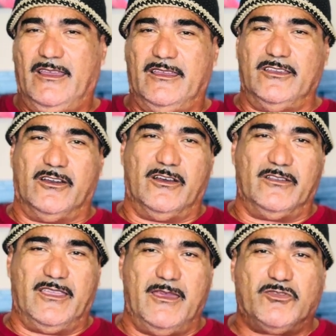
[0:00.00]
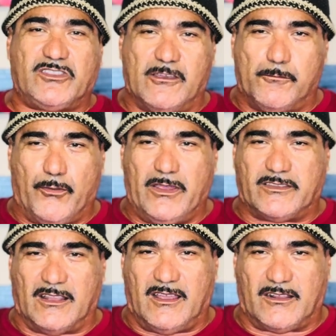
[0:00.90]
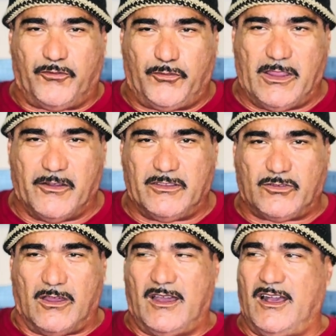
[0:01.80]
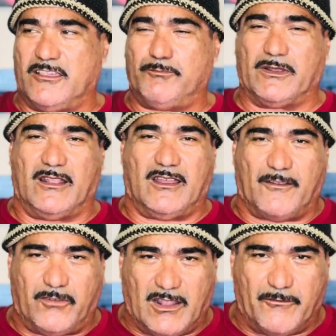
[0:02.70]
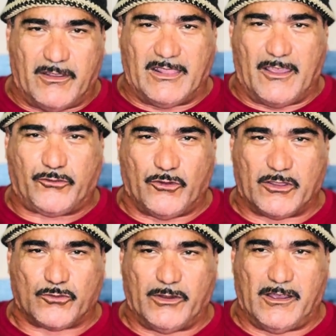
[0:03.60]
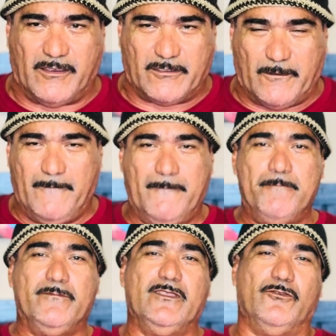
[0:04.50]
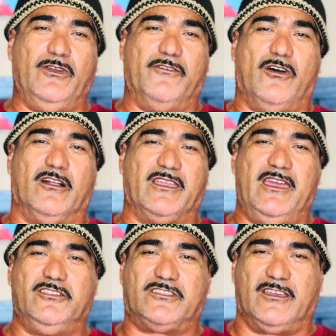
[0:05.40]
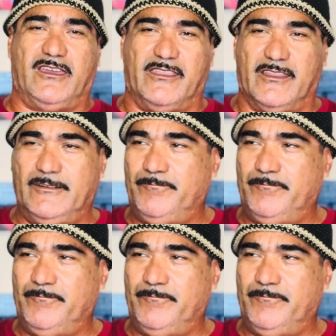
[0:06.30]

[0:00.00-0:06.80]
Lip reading: Your name still brings a lot of fear into our hearts, but a lot of love and laughter as well, as we have all aged together.